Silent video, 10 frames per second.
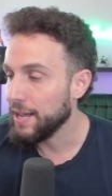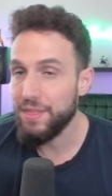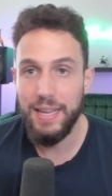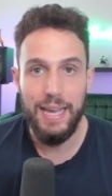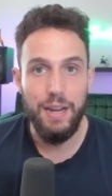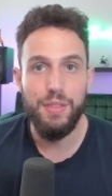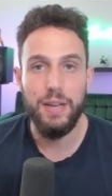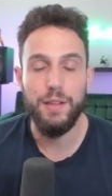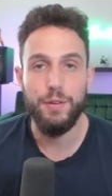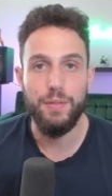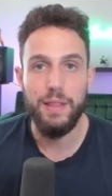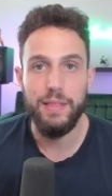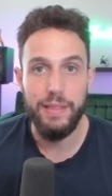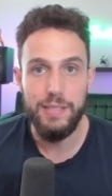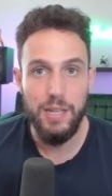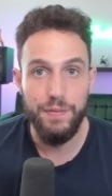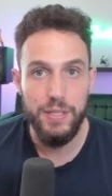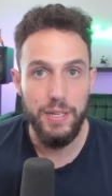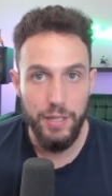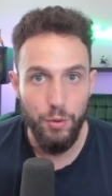and think anything other than this stuff
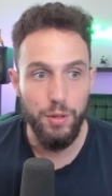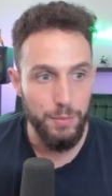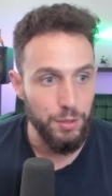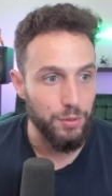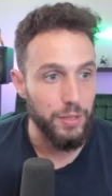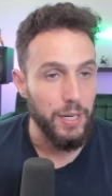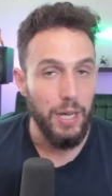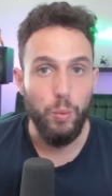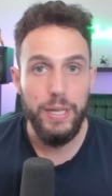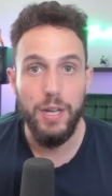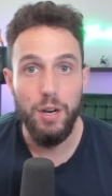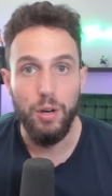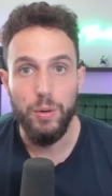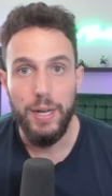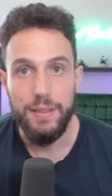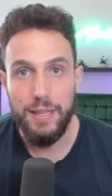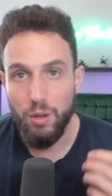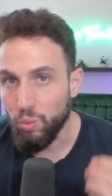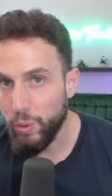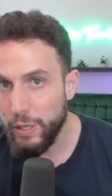is going to go to the moon. We know that
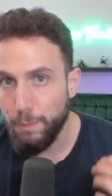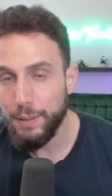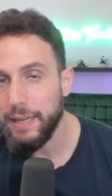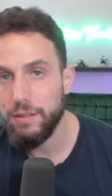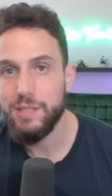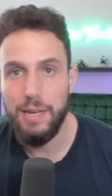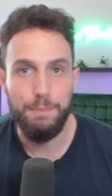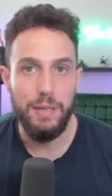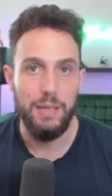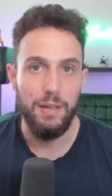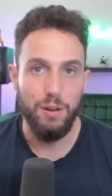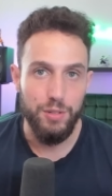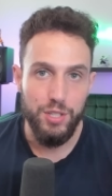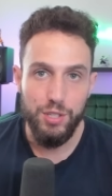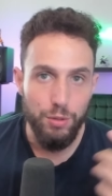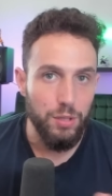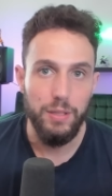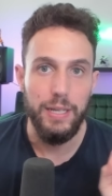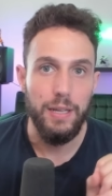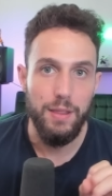the real players that be are
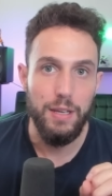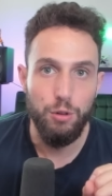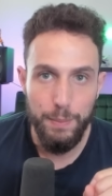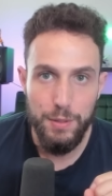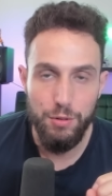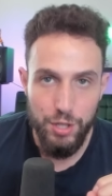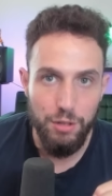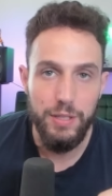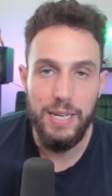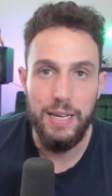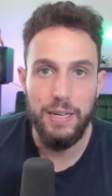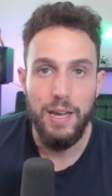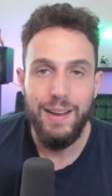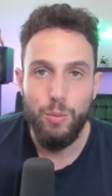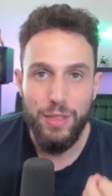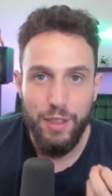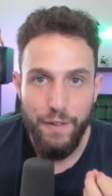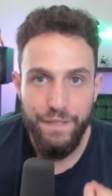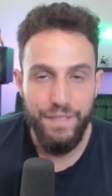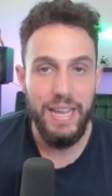circling the crypto shark tank with
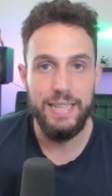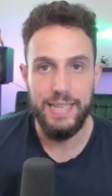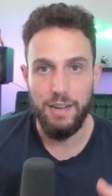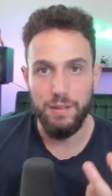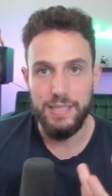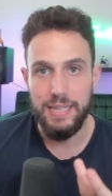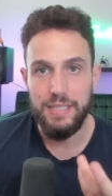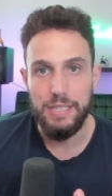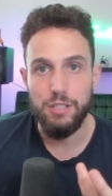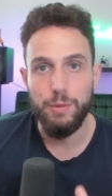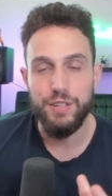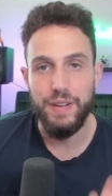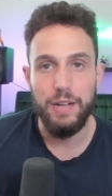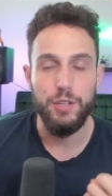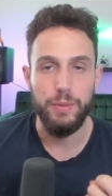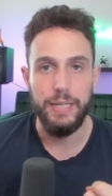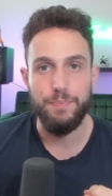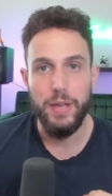their fangs out because they see so much value in it.